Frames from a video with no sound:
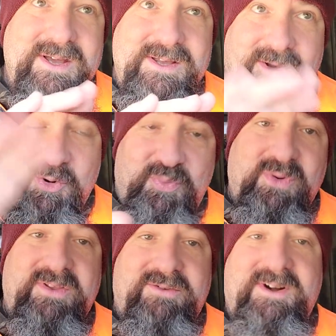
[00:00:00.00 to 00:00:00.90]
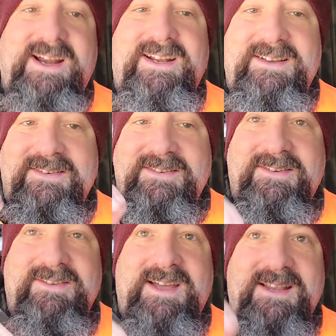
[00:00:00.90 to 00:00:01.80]
the whole point of this rant
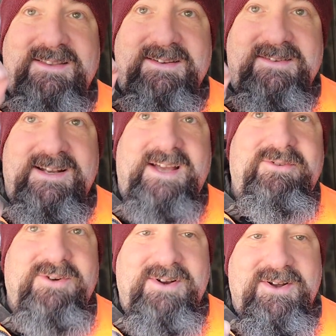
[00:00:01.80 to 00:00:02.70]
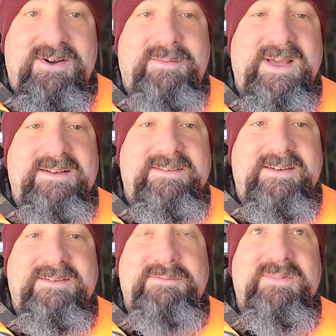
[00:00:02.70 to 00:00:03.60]
is that these electronic automated
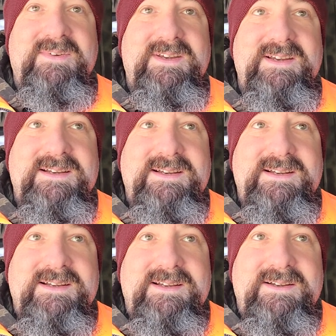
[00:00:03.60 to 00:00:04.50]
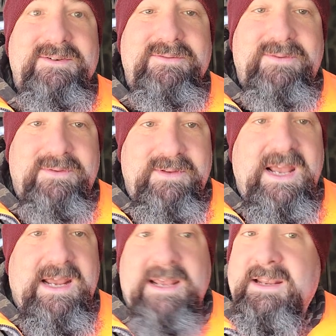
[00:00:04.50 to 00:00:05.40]
systems,
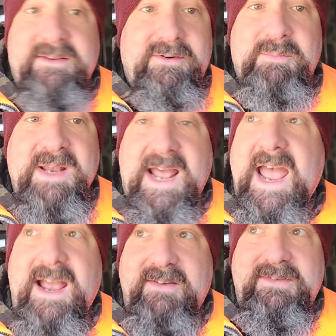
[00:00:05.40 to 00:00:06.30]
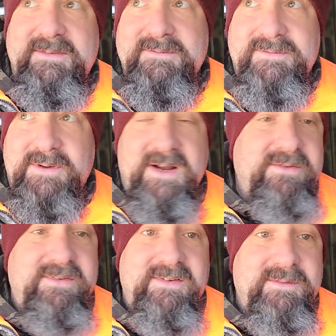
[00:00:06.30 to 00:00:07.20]
and there's been hacks for
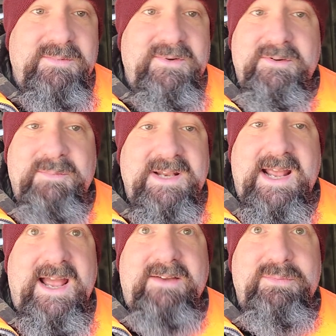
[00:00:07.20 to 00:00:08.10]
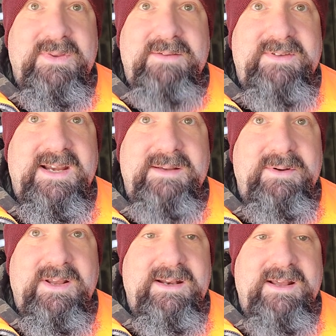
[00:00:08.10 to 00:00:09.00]
health systems. There's been hacks where they've
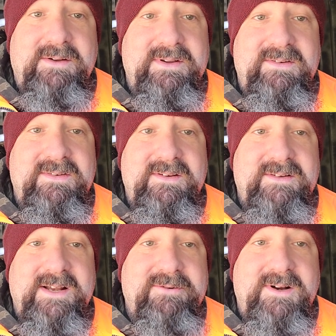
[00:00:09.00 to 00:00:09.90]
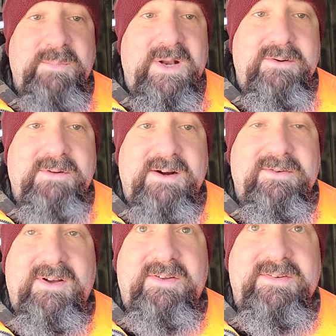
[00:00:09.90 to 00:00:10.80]
taken and held these electronic medical
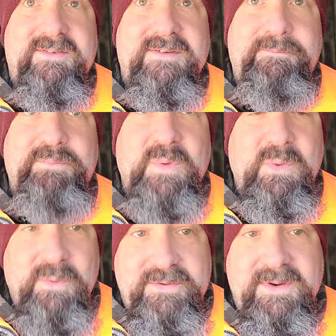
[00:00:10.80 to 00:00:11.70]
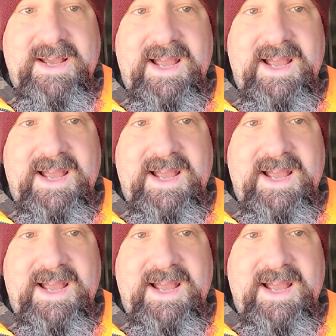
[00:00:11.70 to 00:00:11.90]
records hostage. What's going to